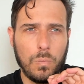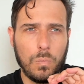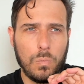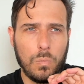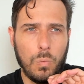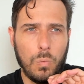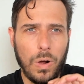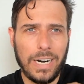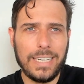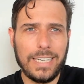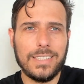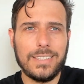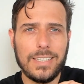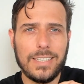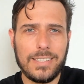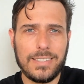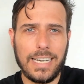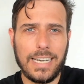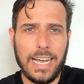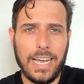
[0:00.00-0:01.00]
wanting to
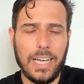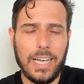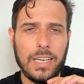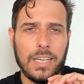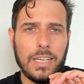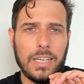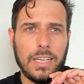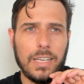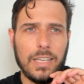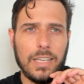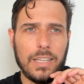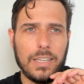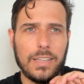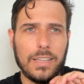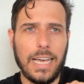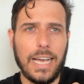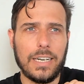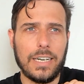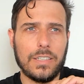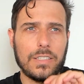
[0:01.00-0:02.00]
say
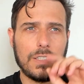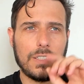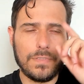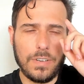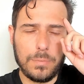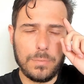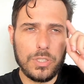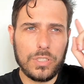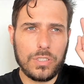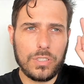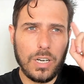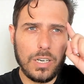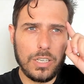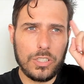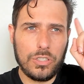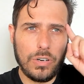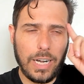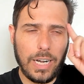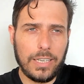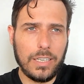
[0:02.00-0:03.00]
that, because if I'm just kind of
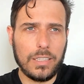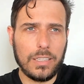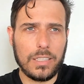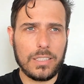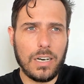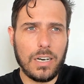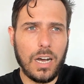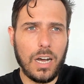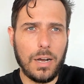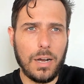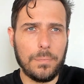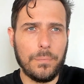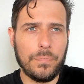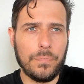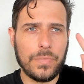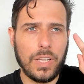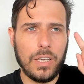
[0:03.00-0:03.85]
tracking the time,